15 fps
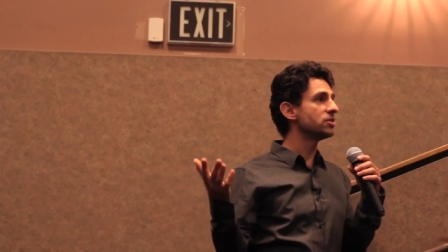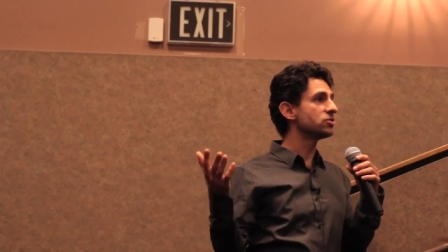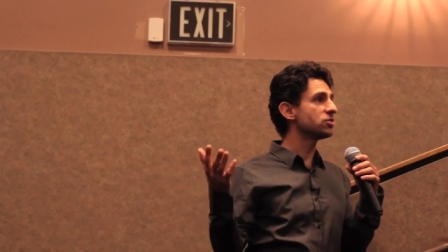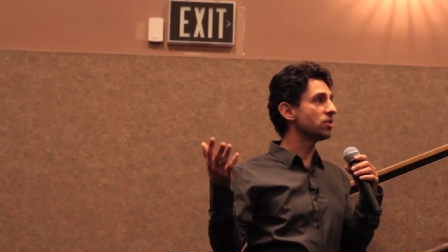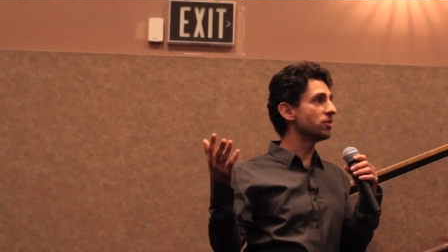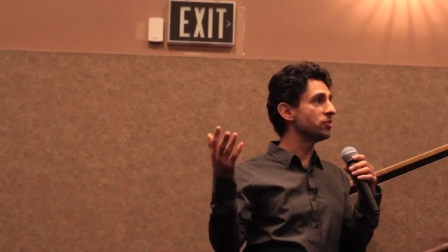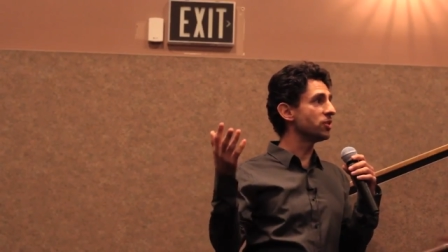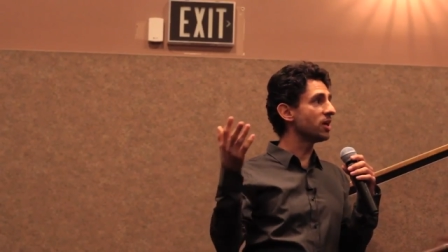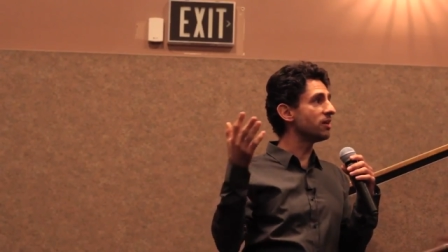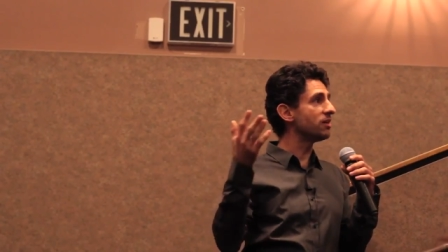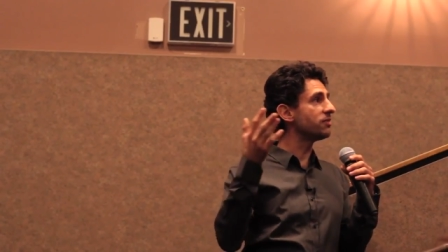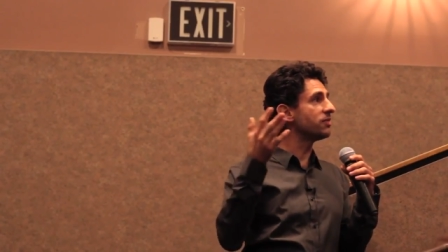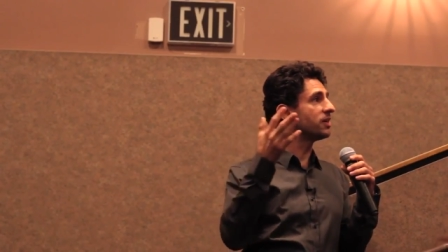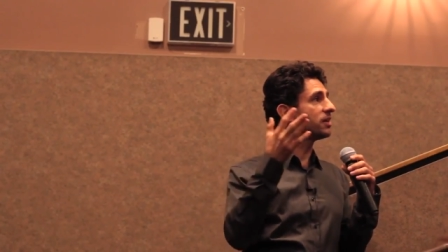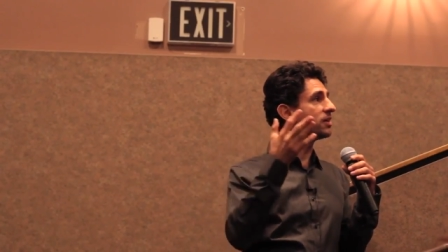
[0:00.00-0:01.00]
So if you
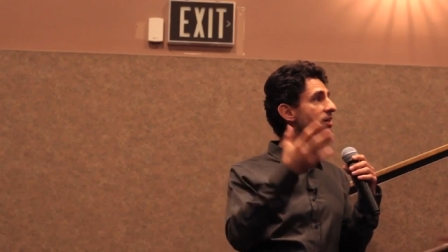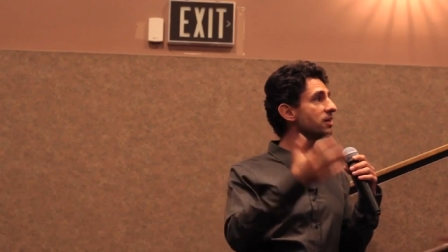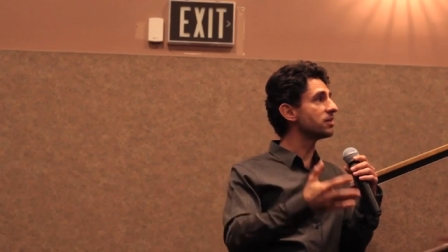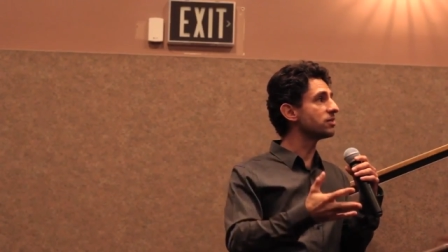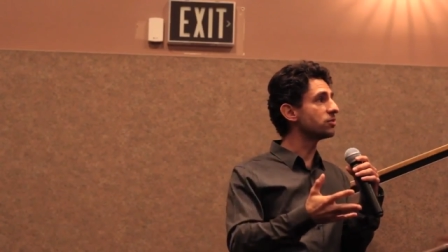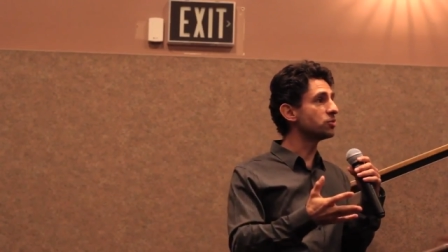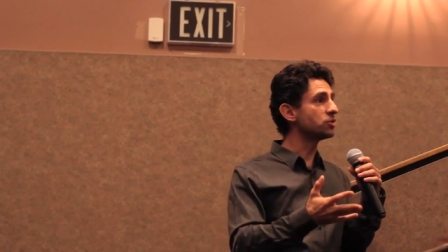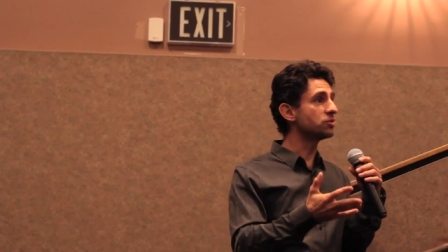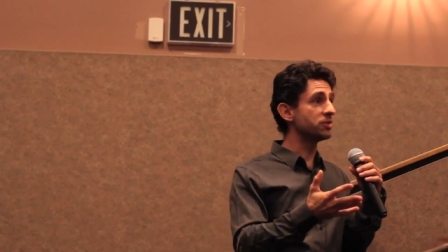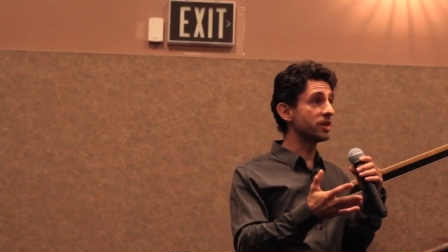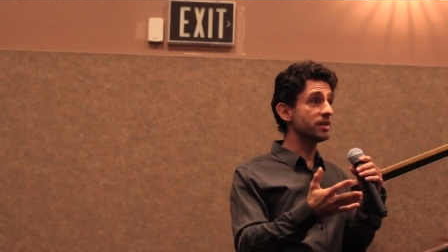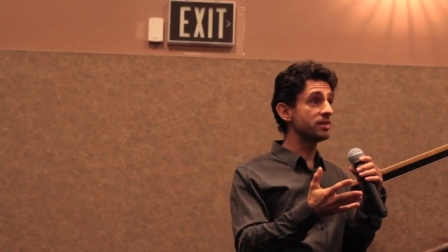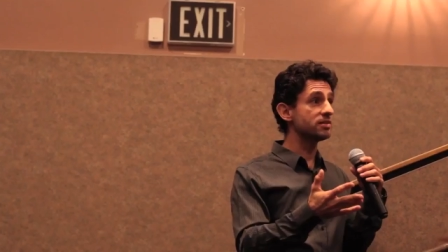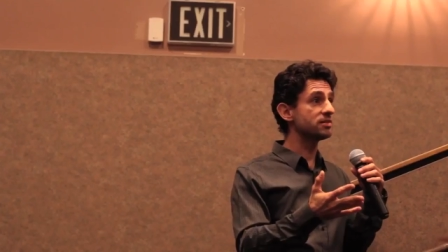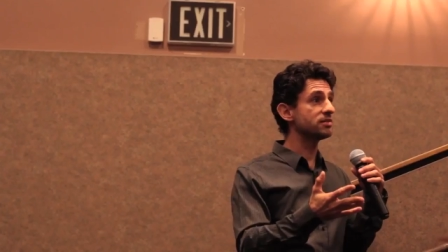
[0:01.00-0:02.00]
have good
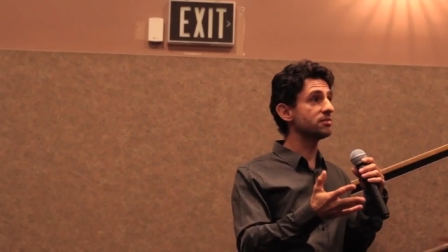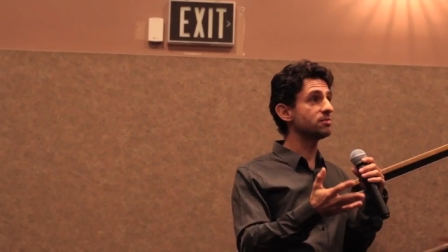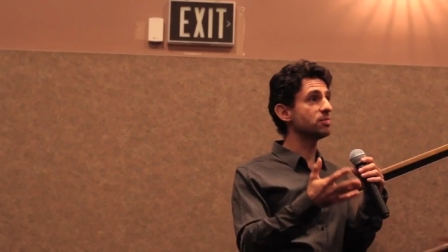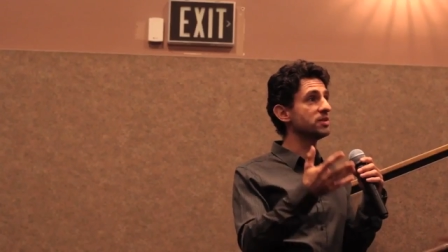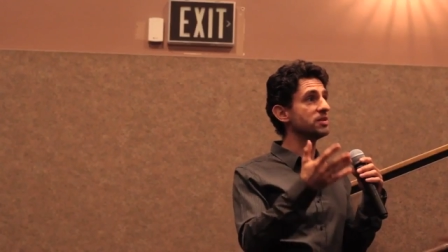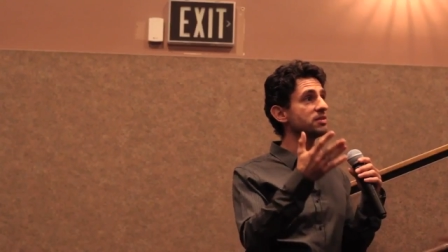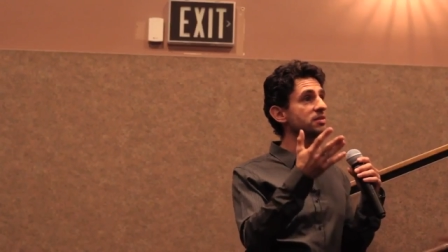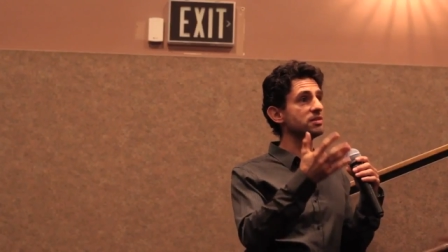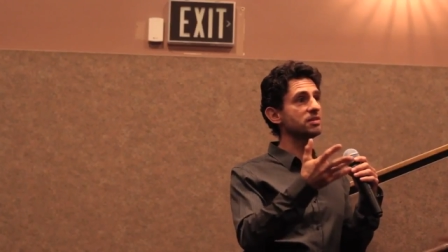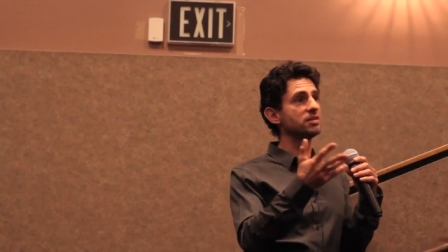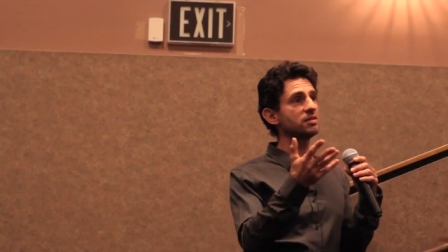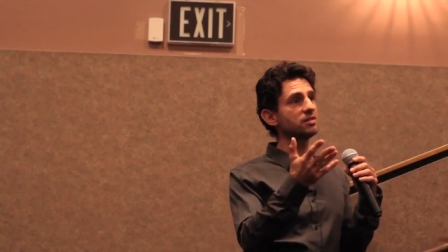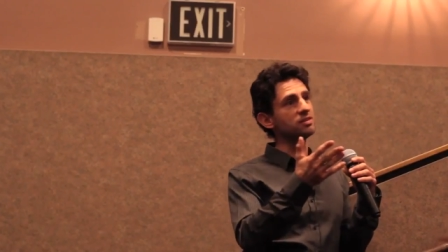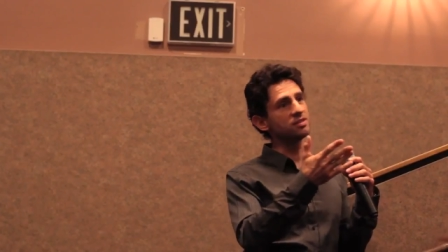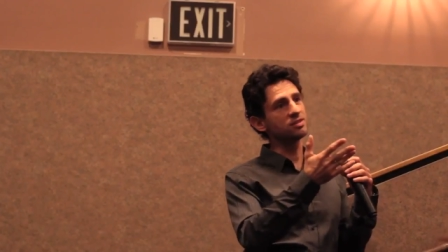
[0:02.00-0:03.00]
grades, please,
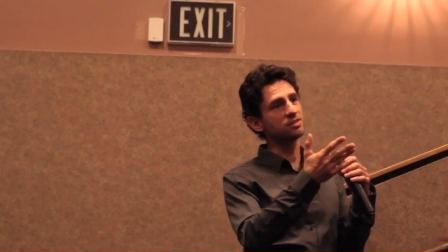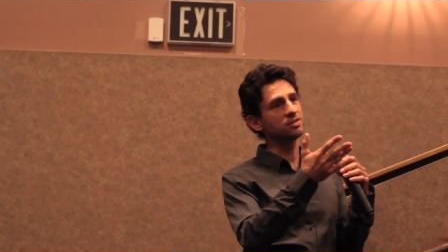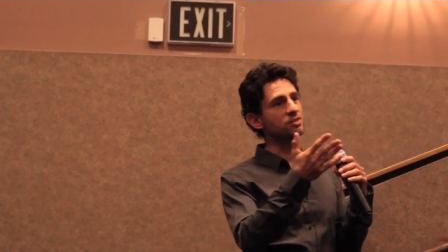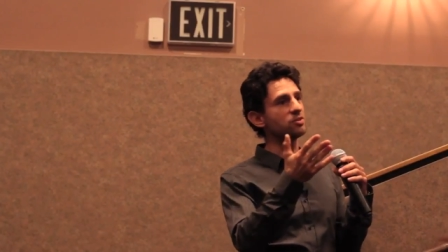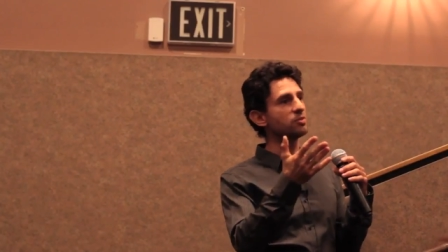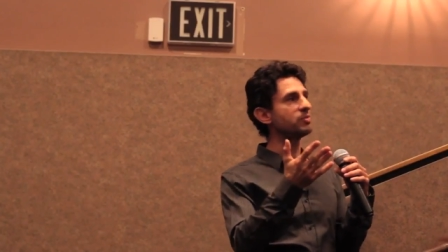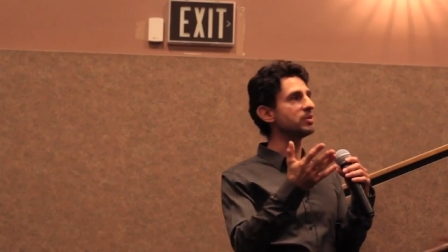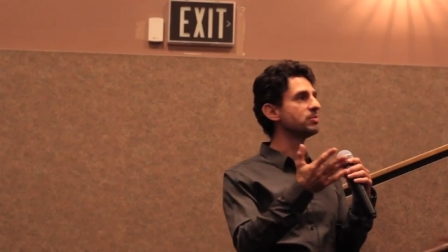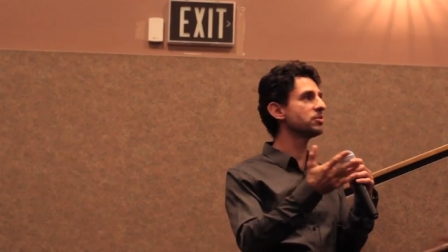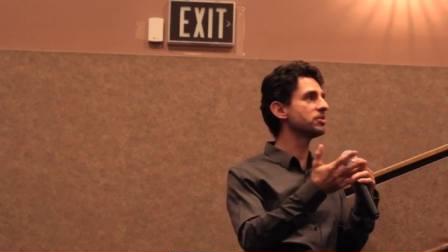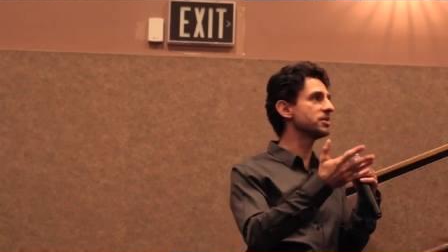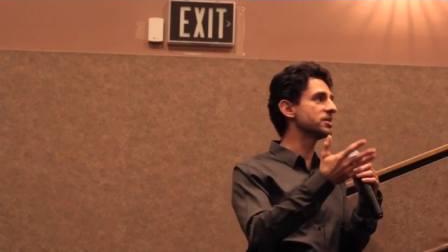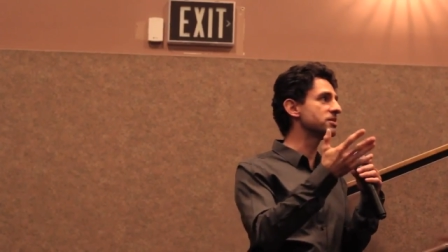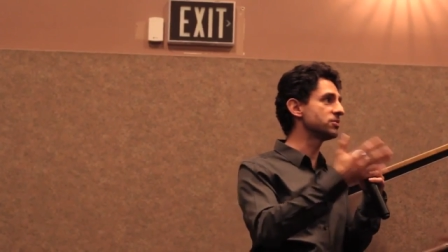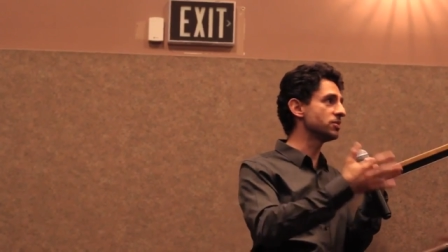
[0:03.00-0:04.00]
young
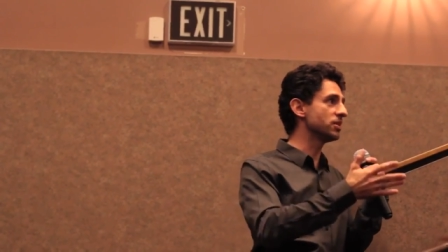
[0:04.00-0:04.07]
people,